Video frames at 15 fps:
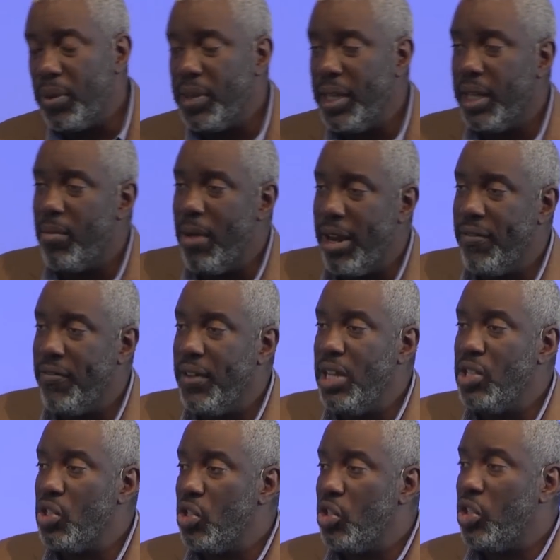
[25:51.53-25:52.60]
were thinking about
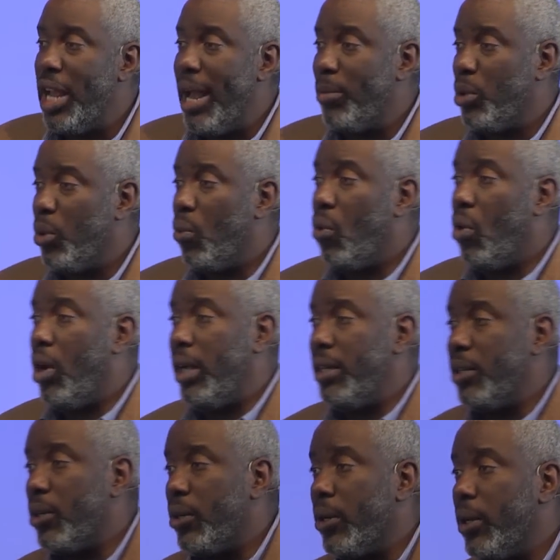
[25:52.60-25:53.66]
Ephesians chapter
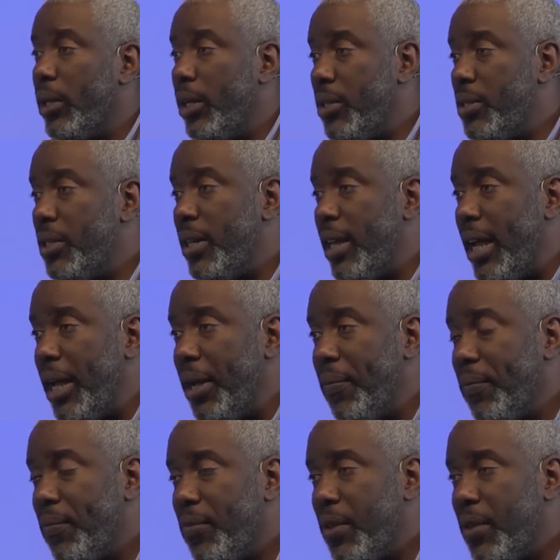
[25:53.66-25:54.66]
1 earlier today.